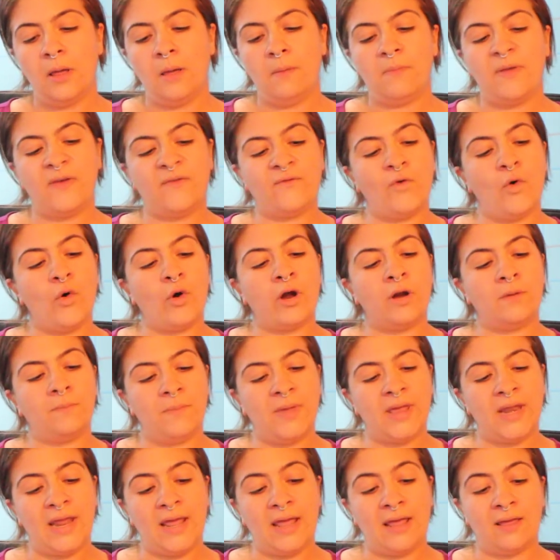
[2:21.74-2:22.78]
before
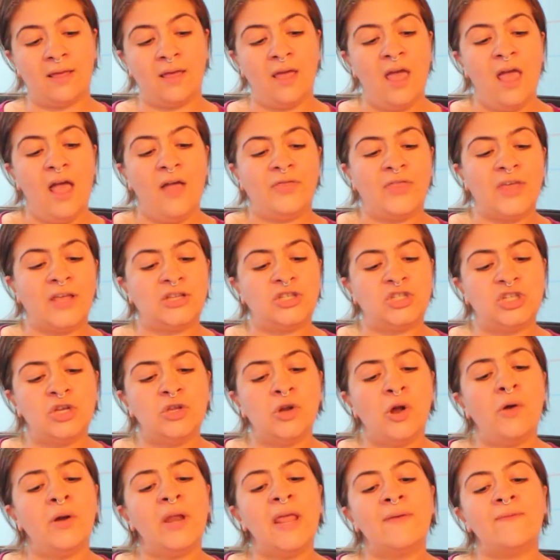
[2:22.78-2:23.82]
admitting that you
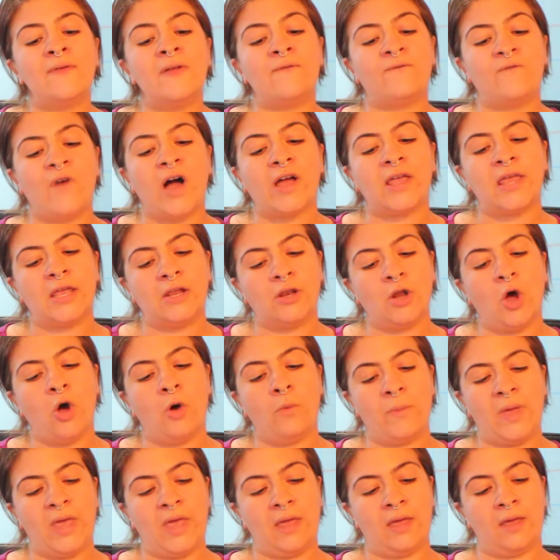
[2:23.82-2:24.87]
don't even fucking
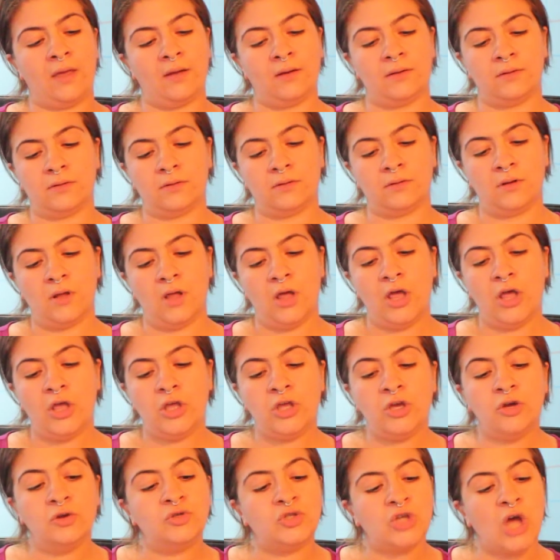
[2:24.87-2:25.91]
know me.
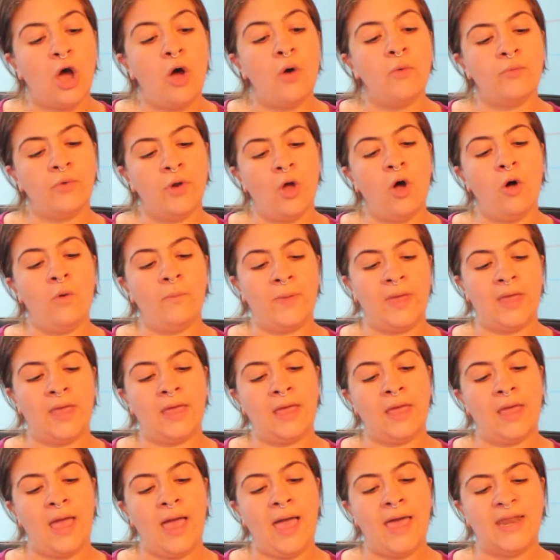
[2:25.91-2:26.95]
You don't know
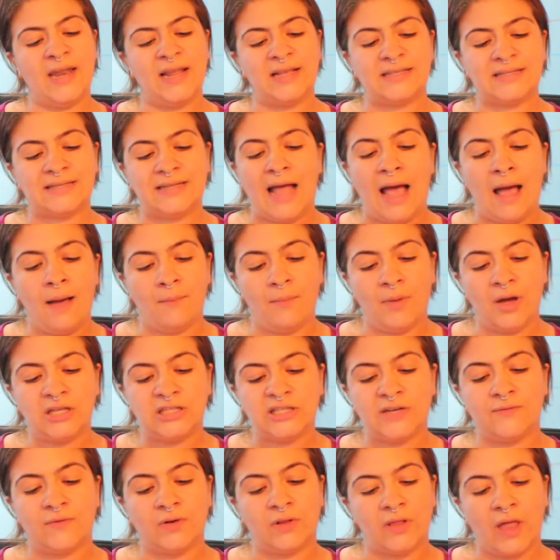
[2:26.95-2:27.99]
me, and it's not
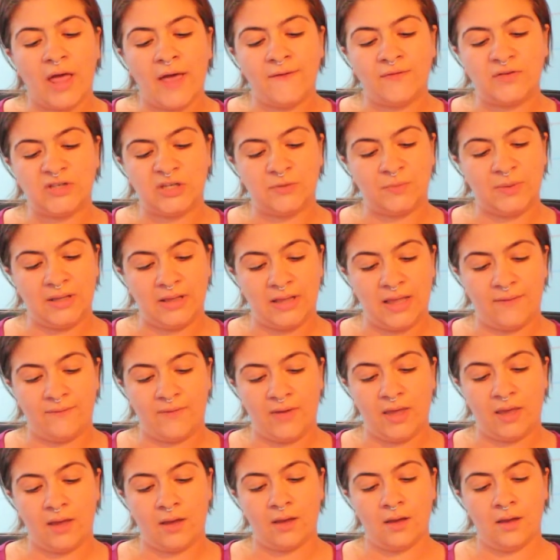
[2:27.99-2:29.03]
much of a life to be
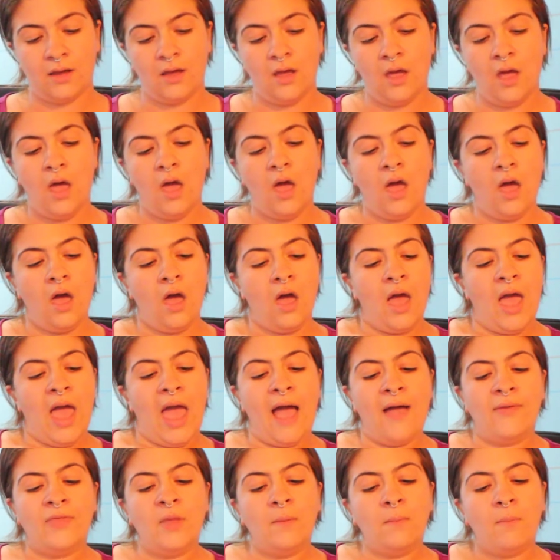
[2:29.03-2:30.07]
living.
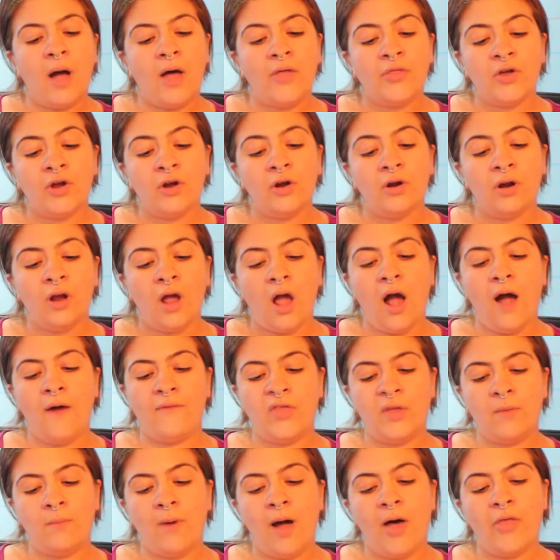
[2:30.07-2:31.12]
And the mother
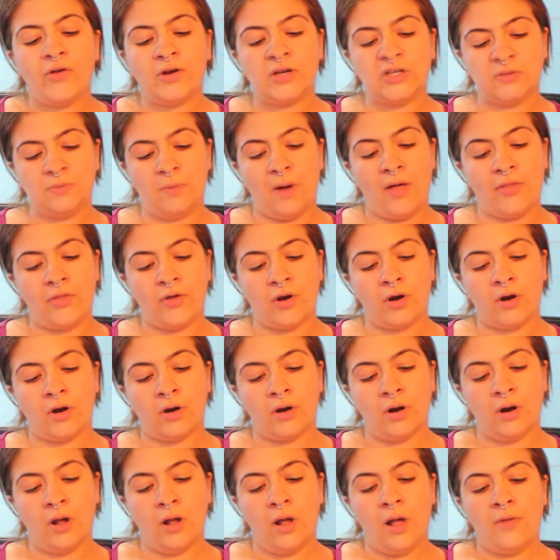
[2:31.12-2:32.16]
of the mother's
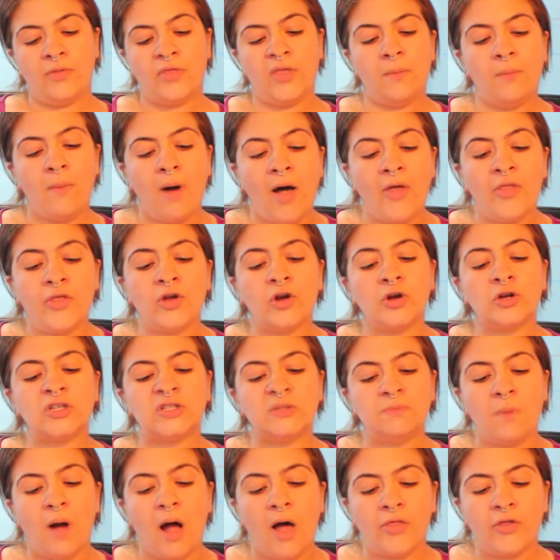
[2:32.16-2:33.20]
mother, the
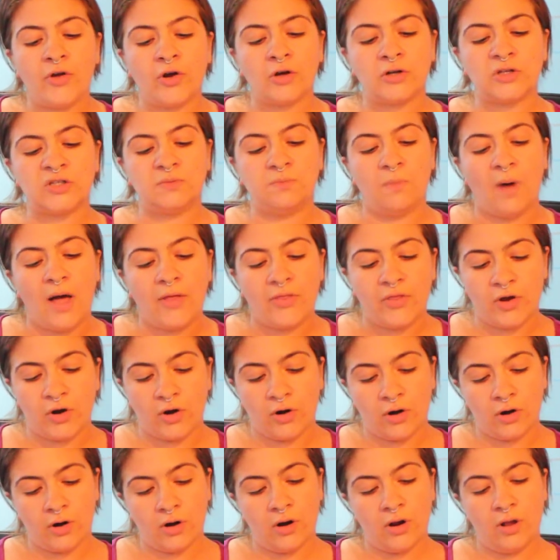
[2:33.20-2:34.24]
mother's mother's
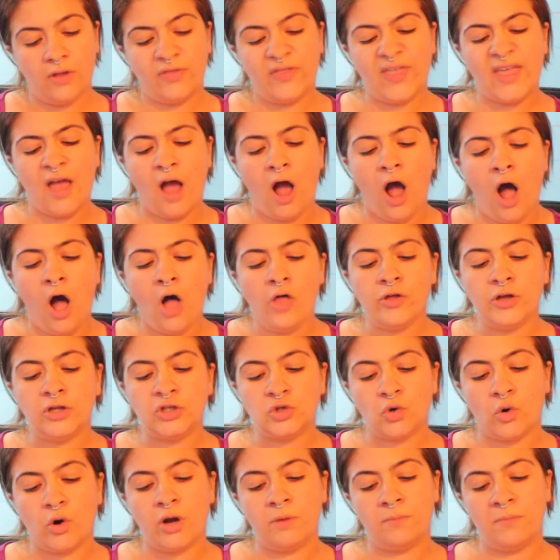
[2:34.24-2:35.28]
mother, they all
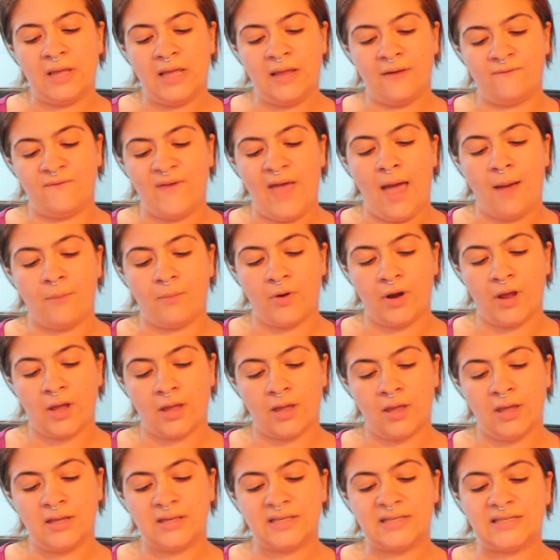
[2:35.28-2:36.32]
adorn me in
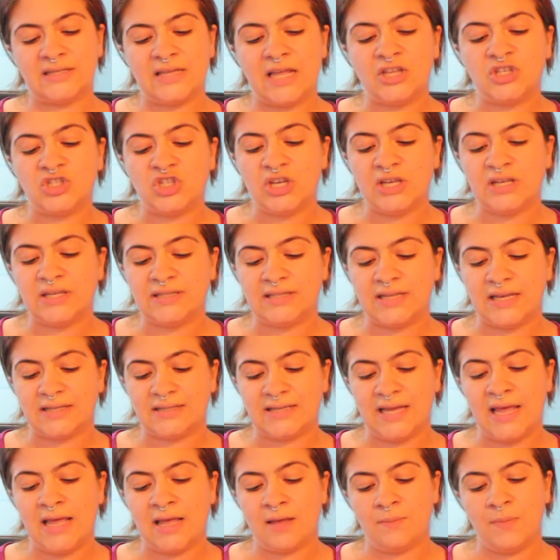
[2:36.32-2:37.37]
fabric, stitches that
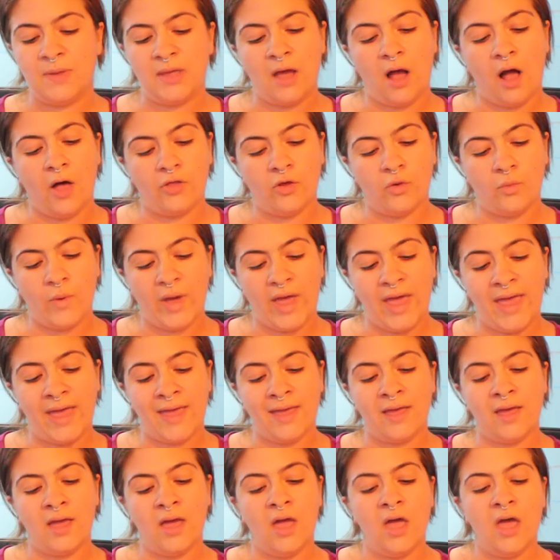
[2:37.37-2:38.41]
take me all the
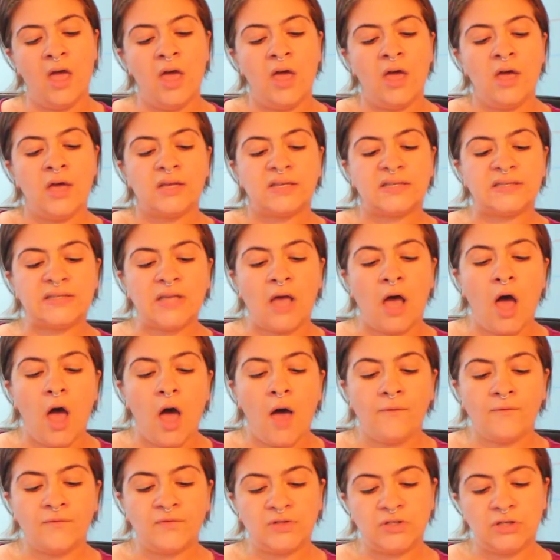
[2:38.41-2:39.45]
way,
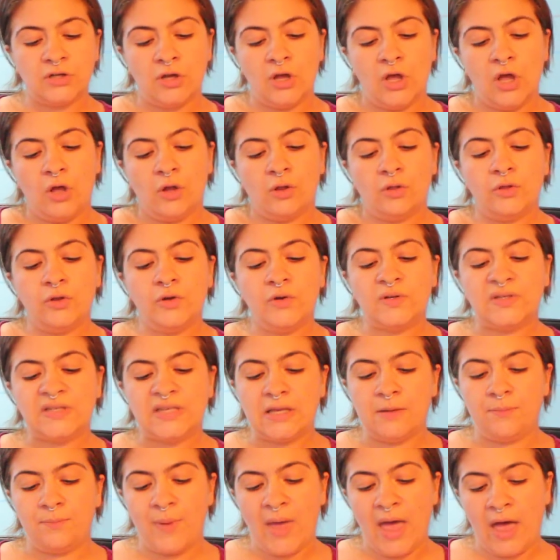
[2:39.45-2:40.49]
soft,
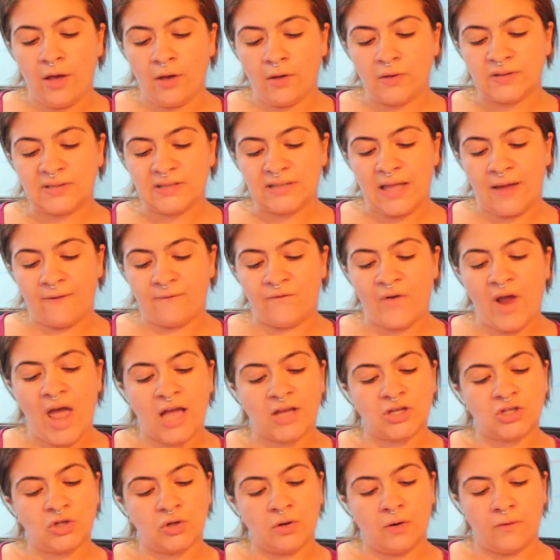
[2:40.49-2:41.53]
lucid bells that
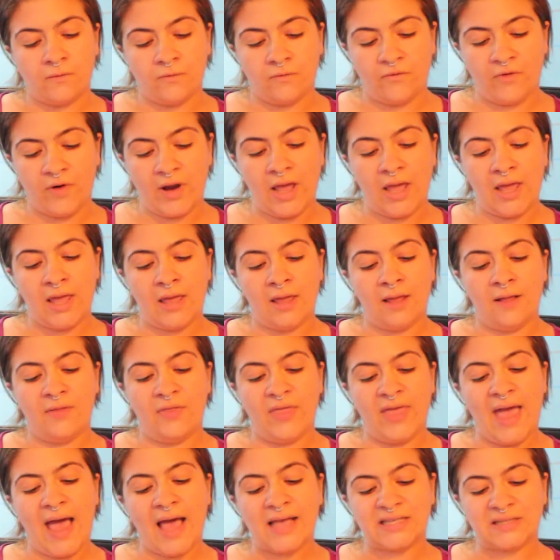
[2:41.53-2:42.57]
fracture and fray,
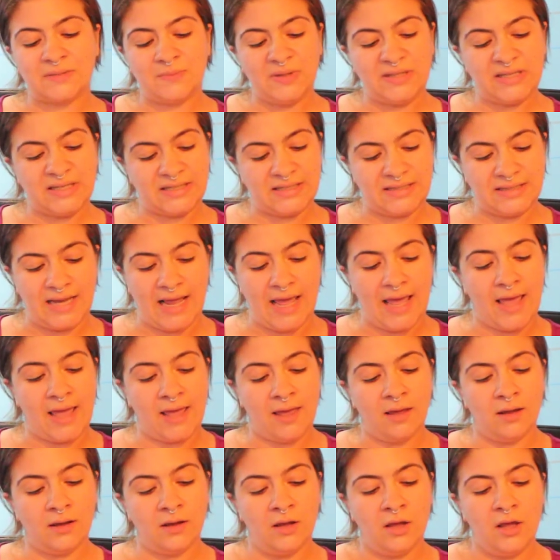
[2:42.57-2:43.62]
they ask me to
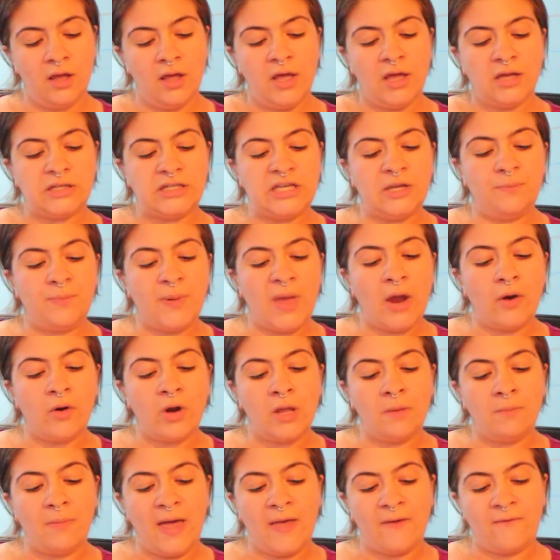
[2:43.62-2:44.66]
stay, to
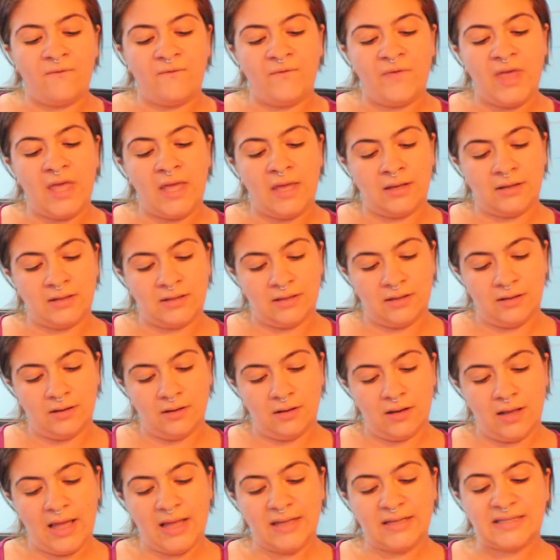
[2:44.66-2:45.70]
bury my feet
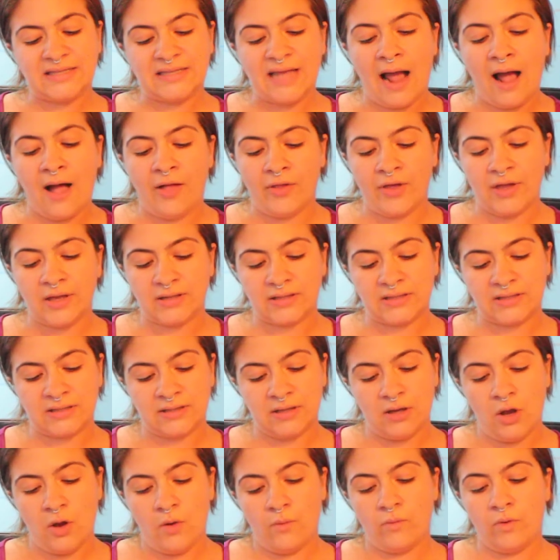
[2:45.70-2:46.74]
and
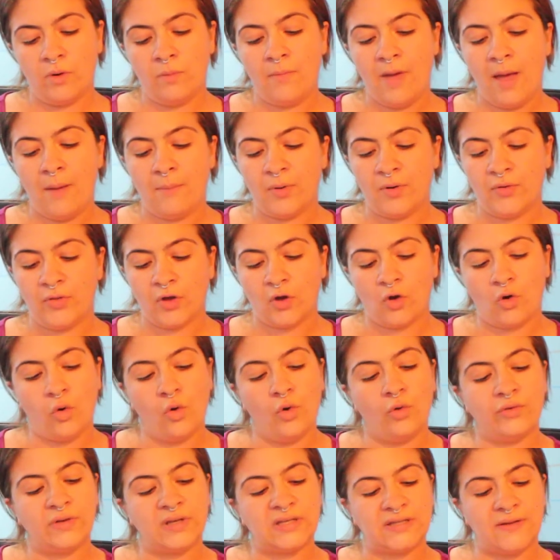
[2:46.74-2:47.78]
solace, remember the
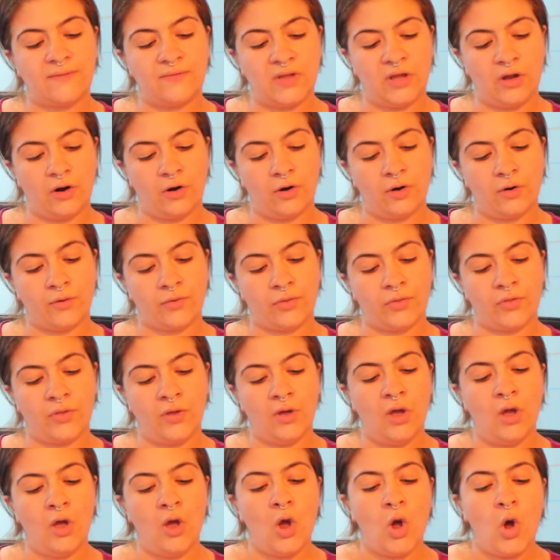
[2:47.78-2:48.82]
coolness of the earth,
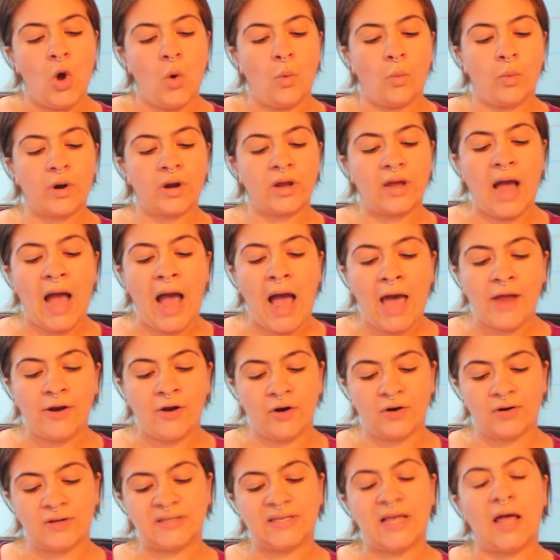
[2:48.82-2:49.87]
where God
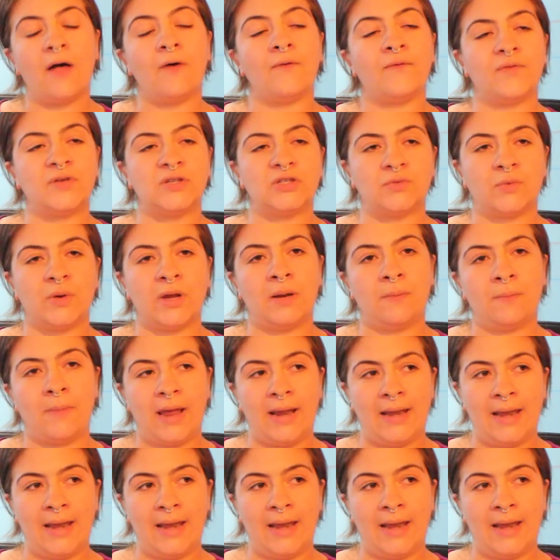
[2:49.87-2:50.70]
herself has written my